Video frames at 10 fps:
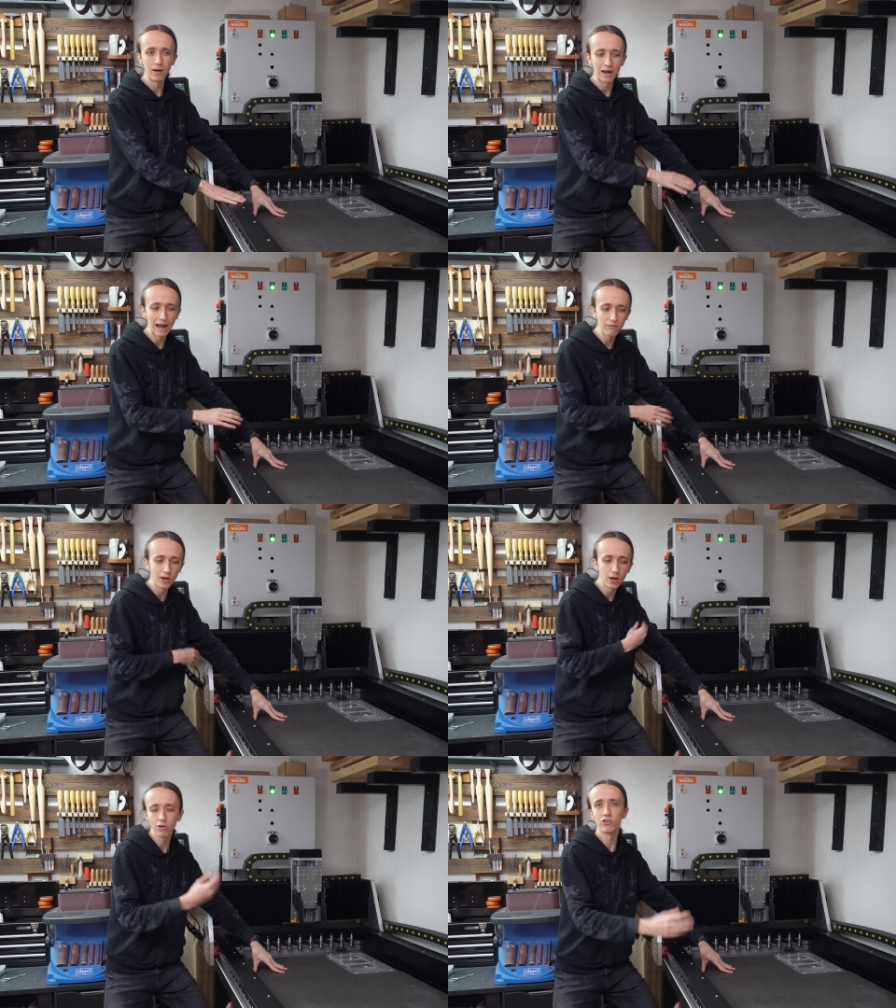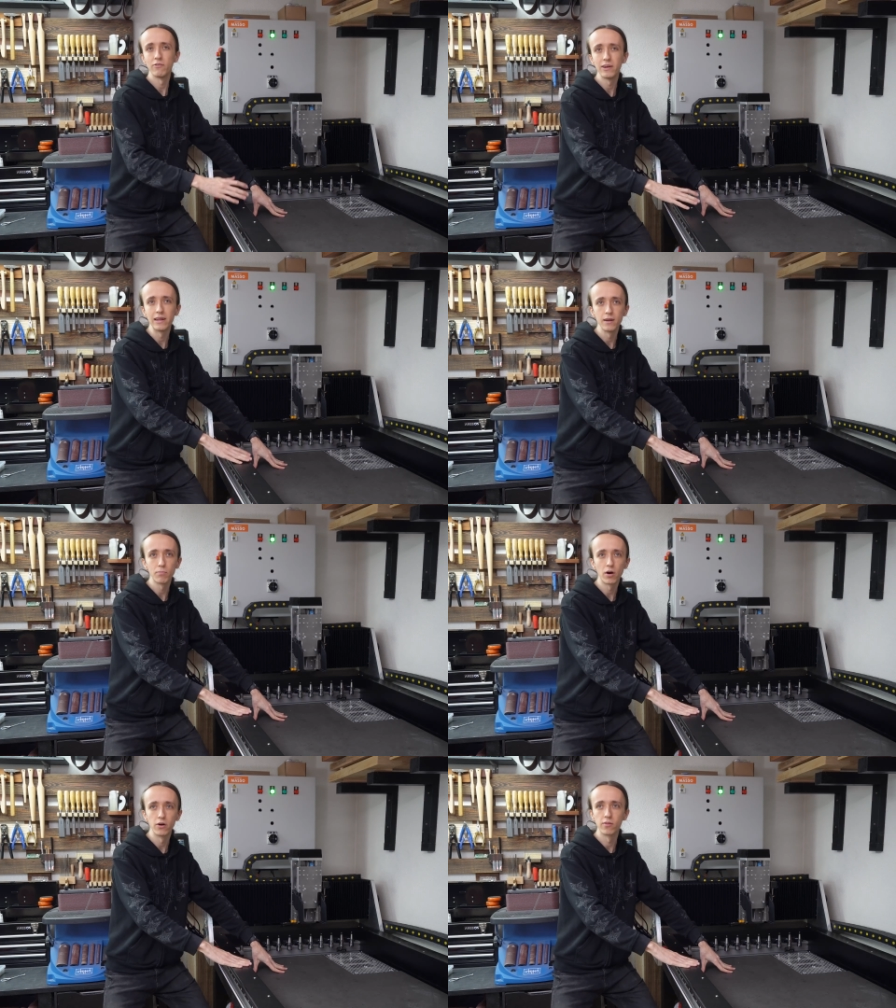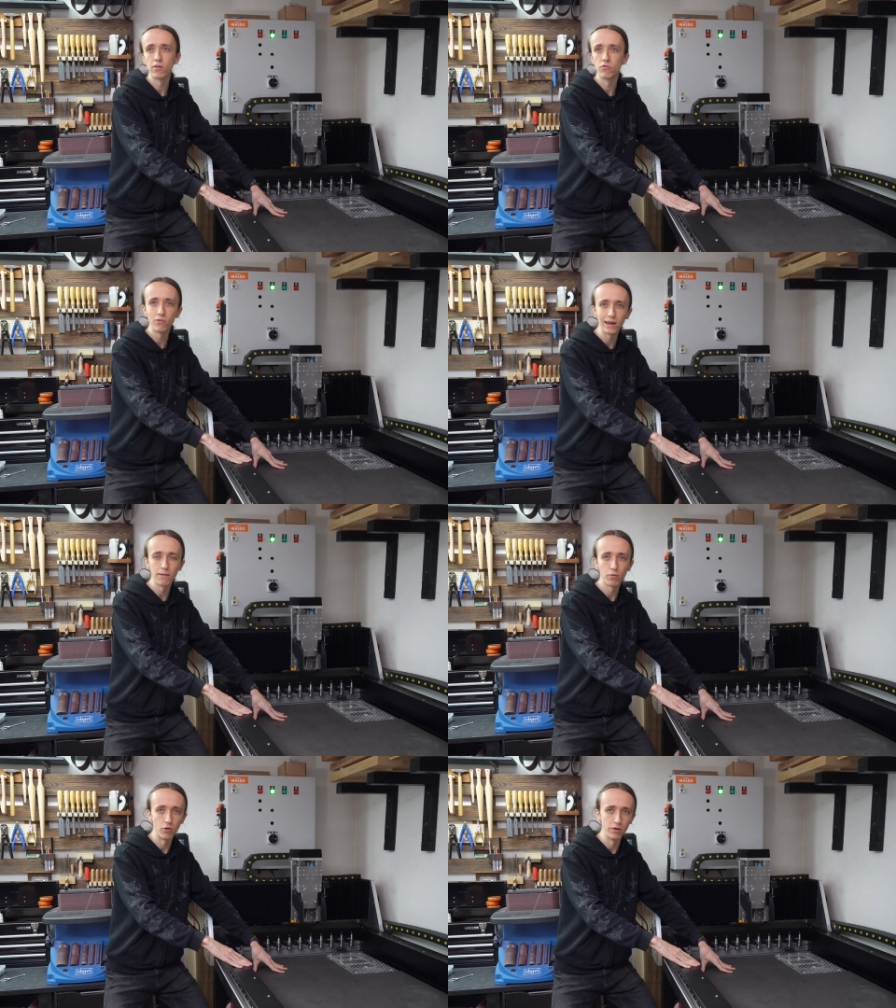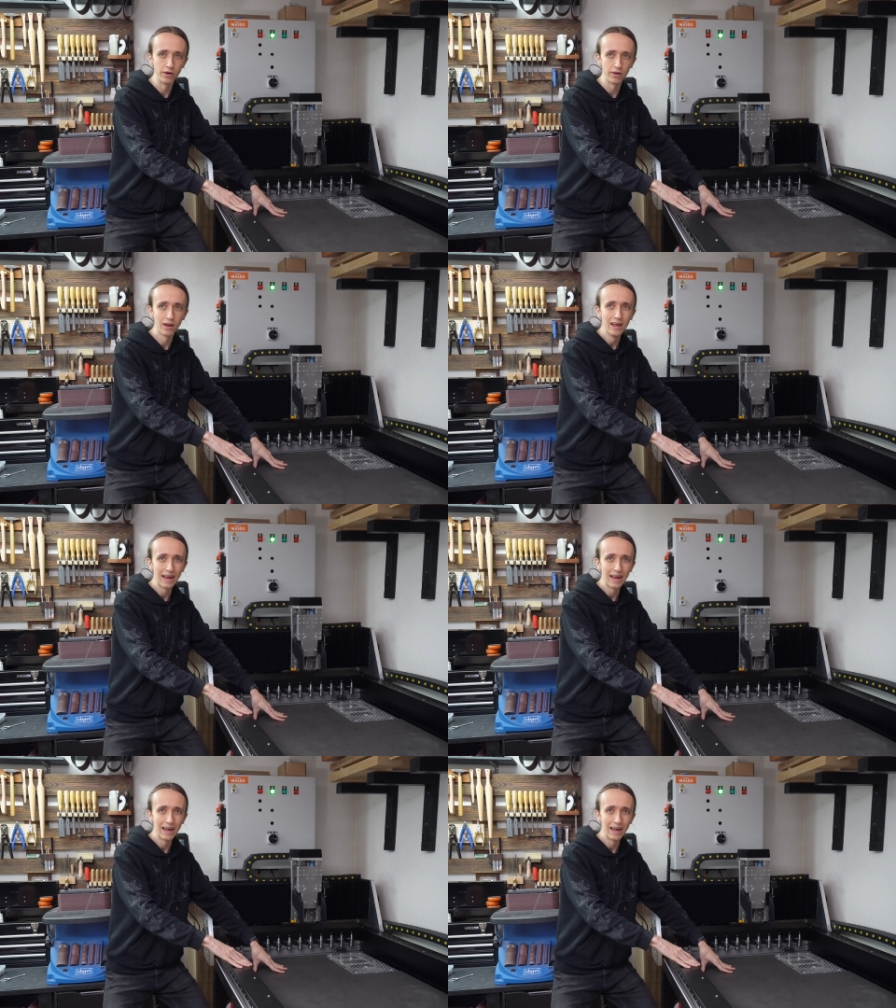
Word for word: having longevity in the parts is really important.